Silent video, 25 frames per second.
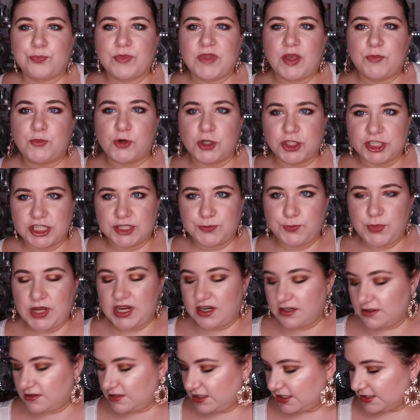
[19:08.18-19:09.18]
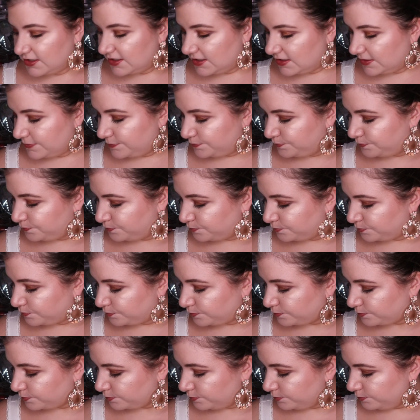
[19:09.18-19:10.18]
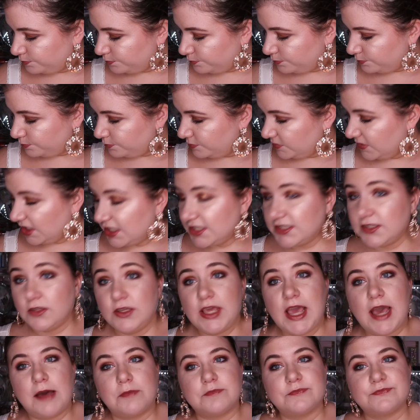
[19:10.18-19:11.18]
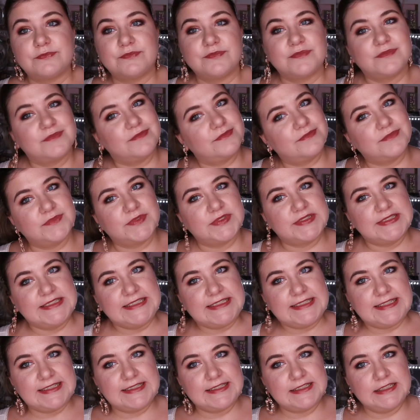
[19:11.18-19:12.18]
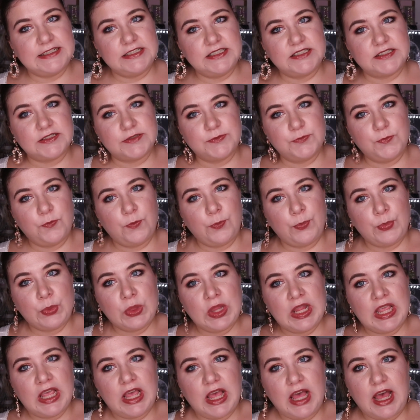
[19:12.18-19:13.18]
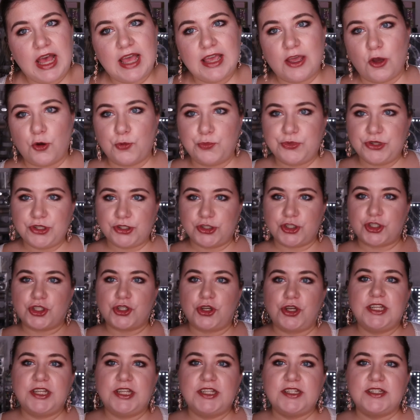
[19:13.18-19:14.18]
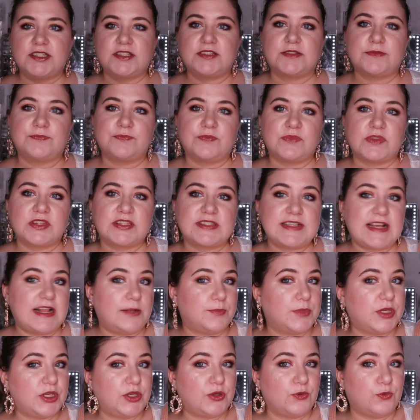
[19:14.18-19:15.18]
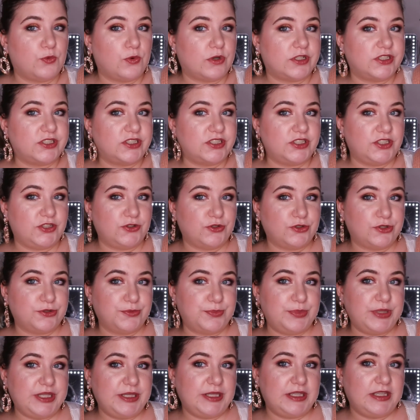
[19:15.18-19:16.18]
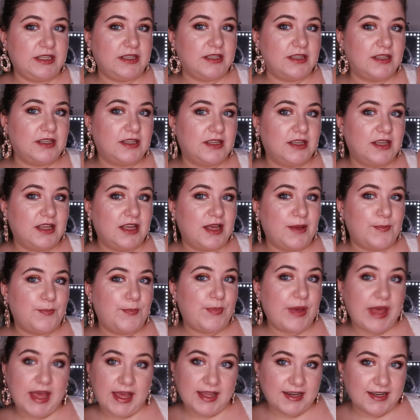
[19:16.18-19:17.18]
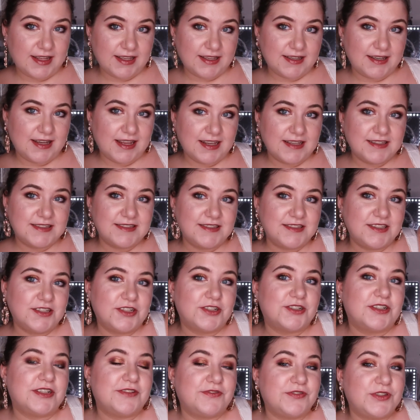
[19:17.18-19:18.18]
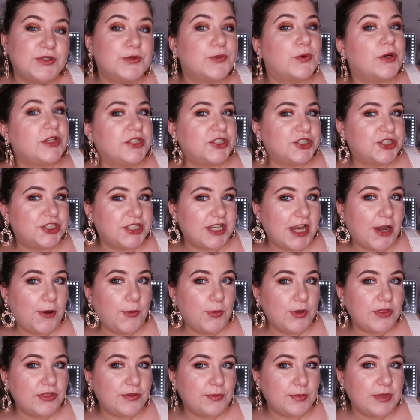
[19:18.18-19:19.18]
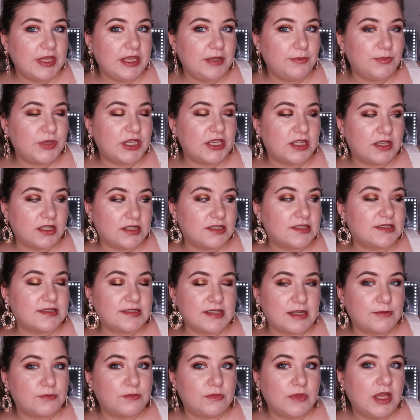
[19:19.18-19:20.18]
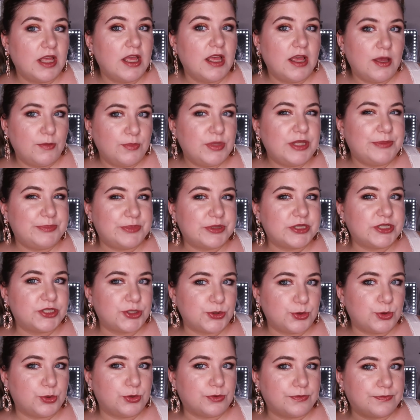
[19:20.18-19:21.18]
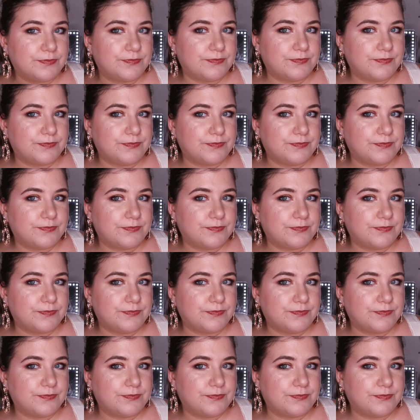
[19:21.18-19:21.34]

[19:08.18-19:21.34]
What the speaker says: project pan things. So yeah, this is it. I hope you enjoyed it. Tell me what you'll be panning next year if you want to share with me, because some people